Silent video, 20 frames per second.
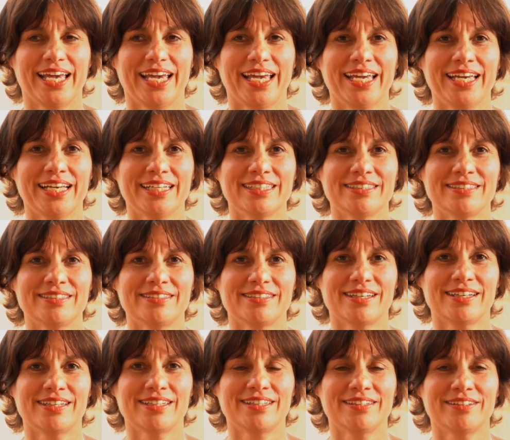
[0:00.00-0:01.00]
And
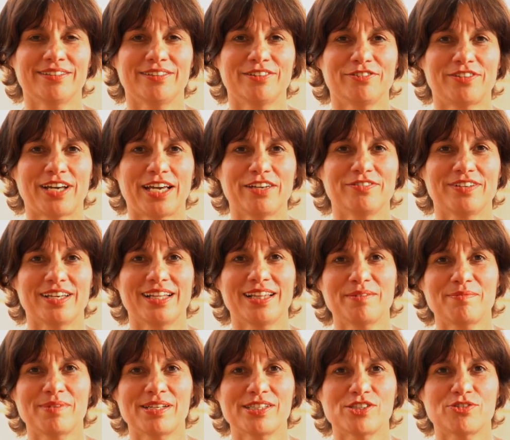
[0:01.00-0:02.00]
the 5
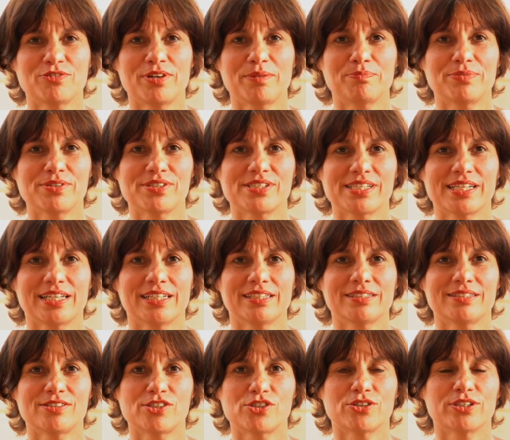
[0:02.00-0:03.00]
elements represent
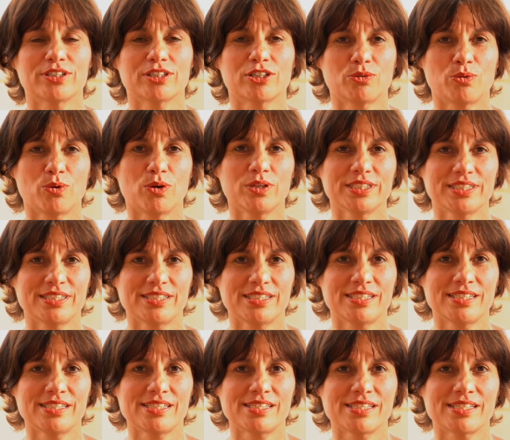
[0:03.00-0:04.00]
certain
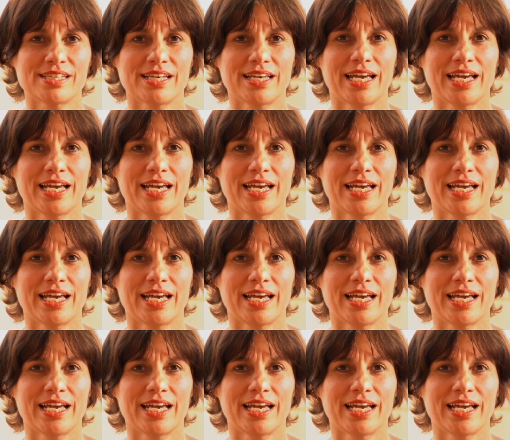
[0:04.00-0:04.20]
qualities,